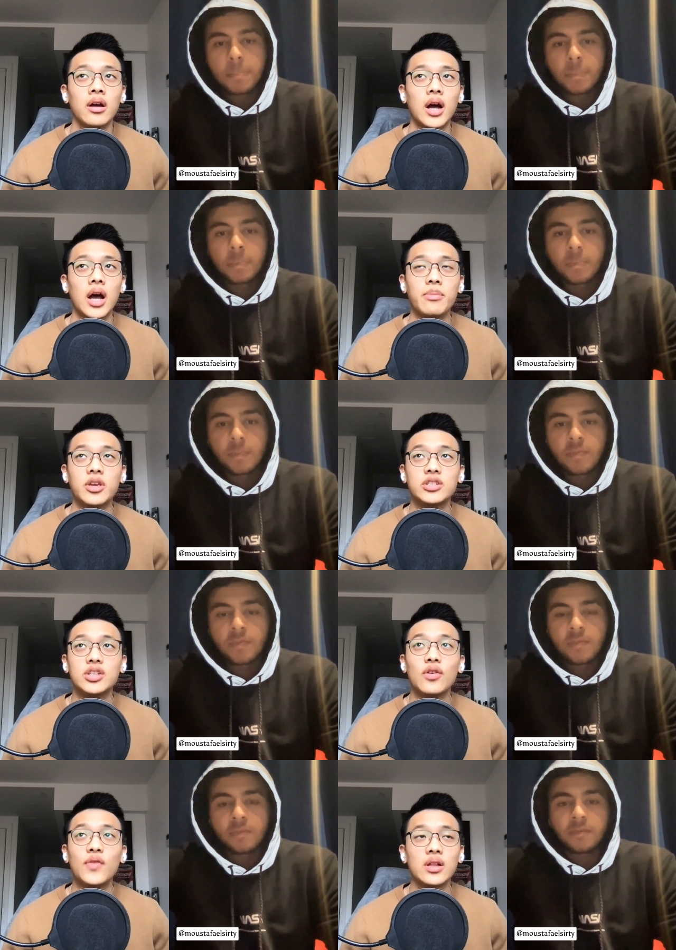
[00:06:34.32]
Speaker 1: I'm curious, do you
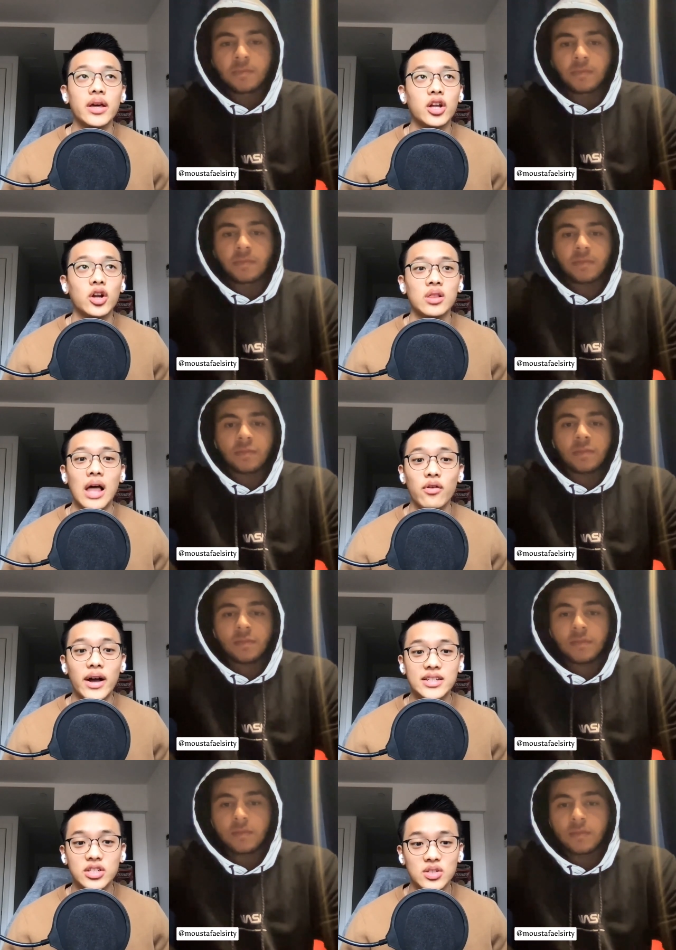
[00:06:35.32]
feel like your level has
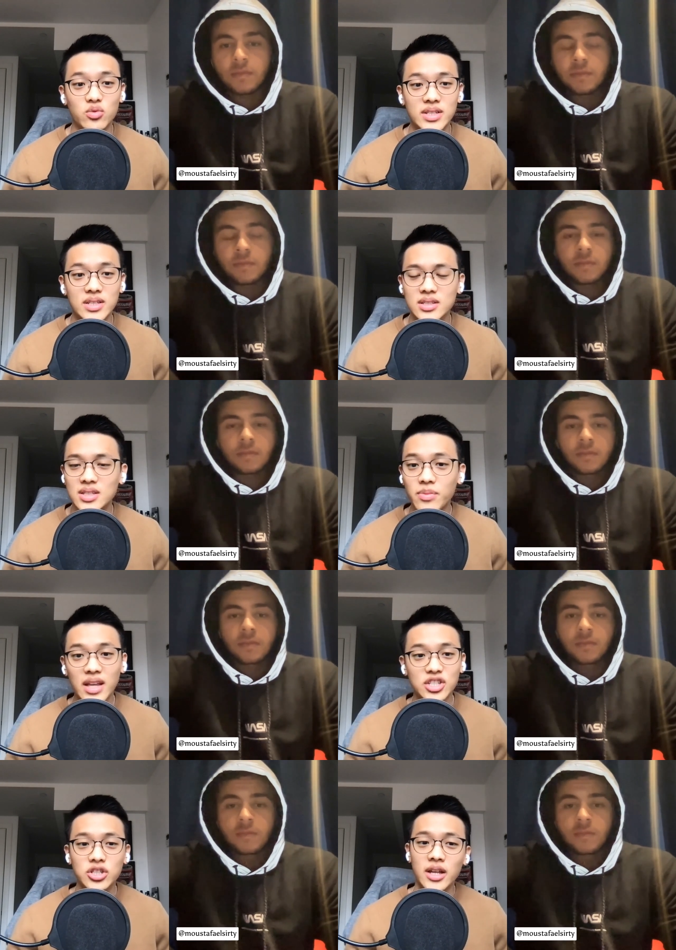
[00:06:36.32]
just risen? Something has
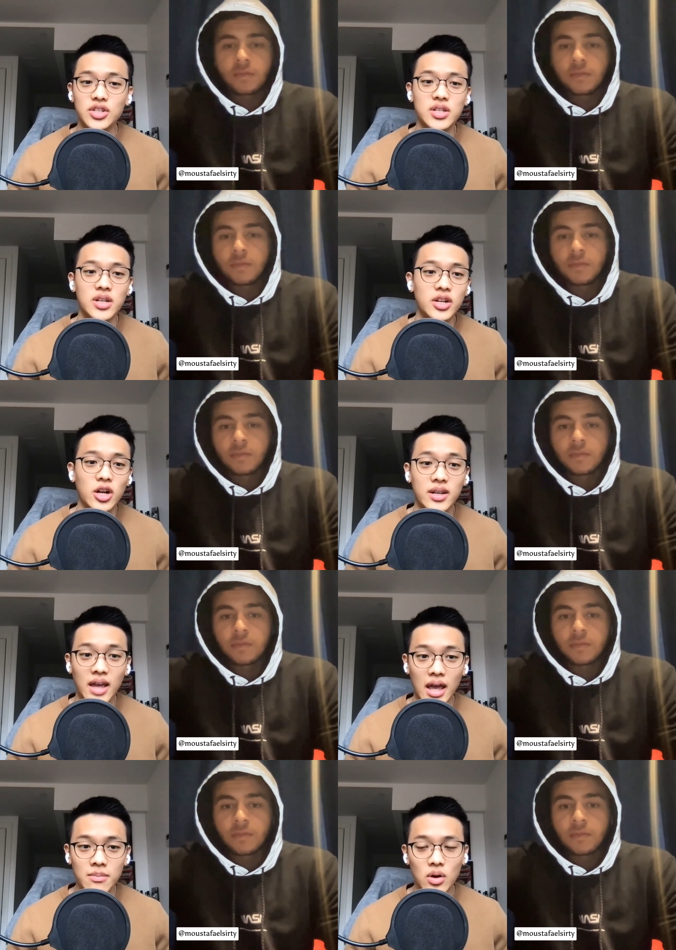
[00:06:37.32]
changed in your
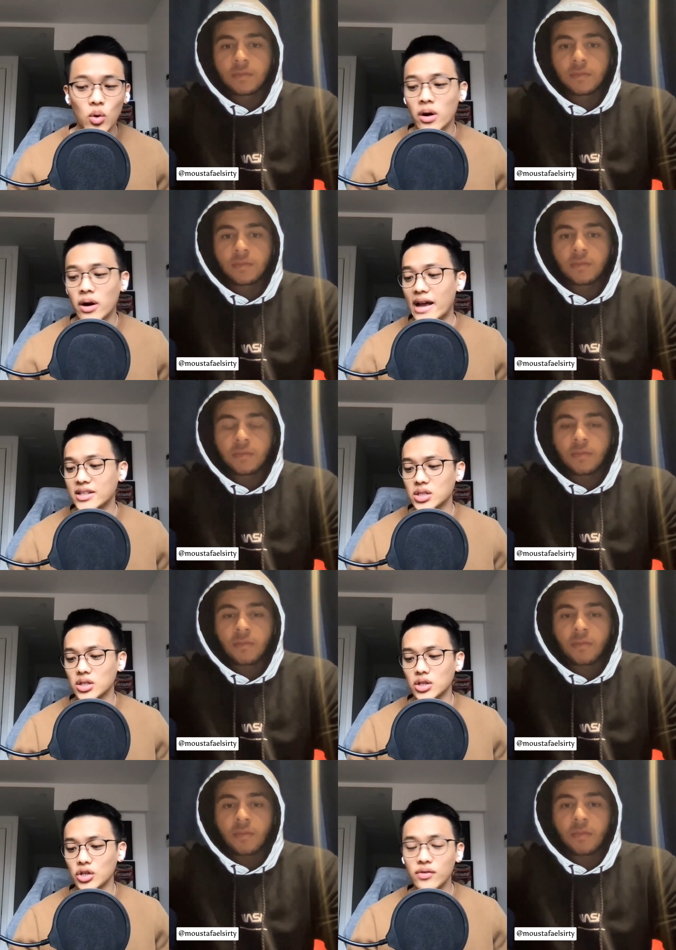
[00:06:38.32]
game? Or as
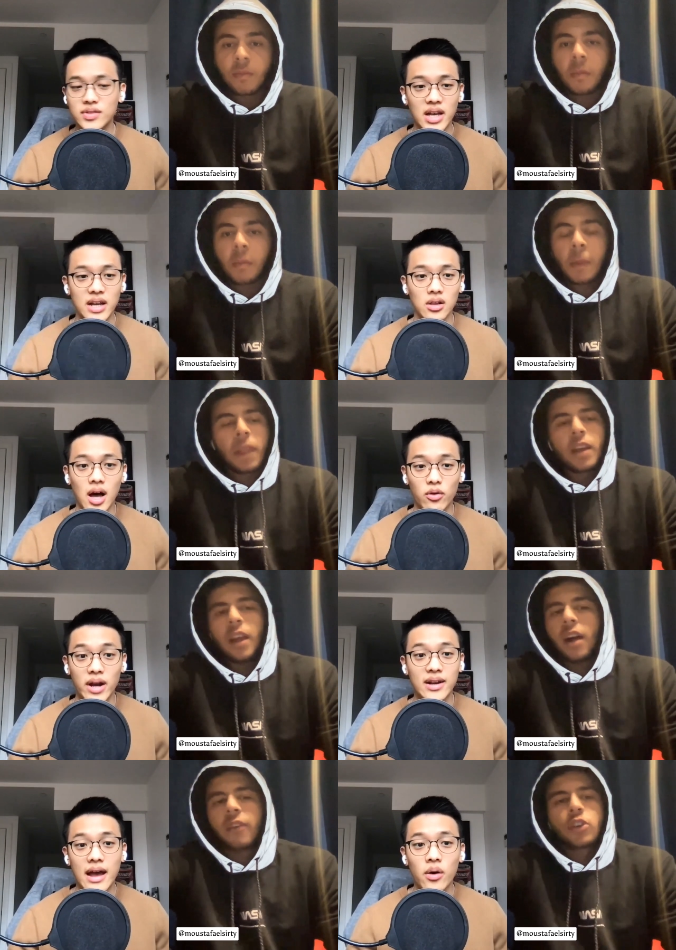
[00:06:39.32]
you've said a lot right
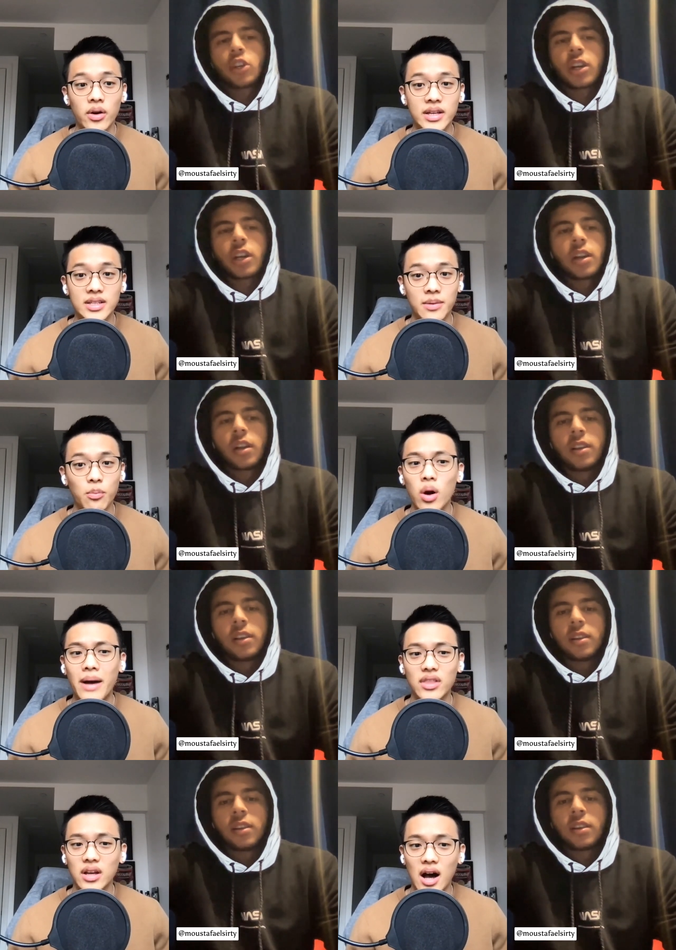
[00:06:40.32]
now, is it more about the
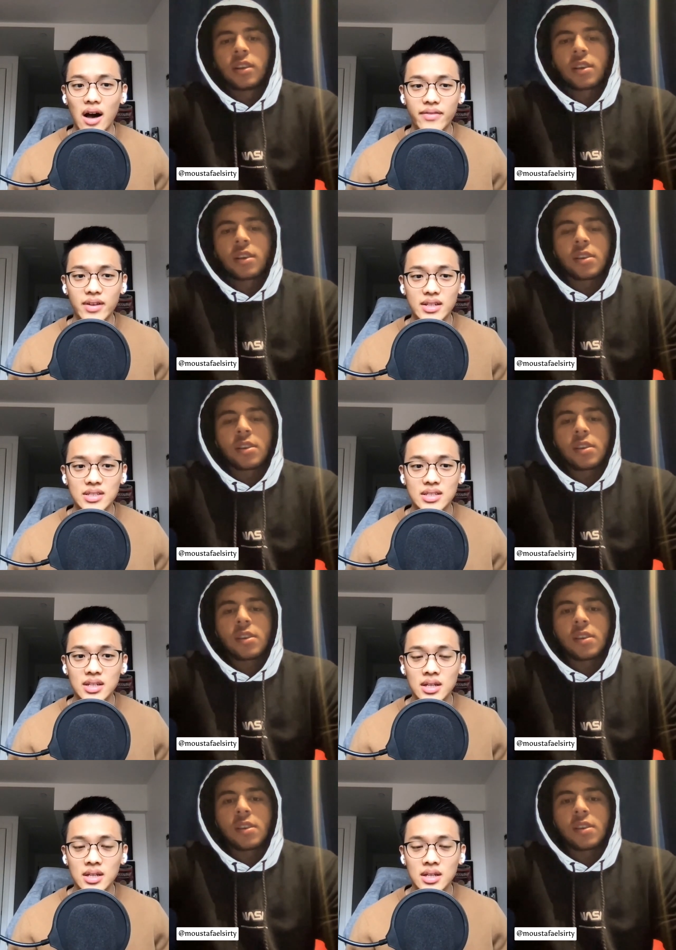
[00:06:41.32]
confidence?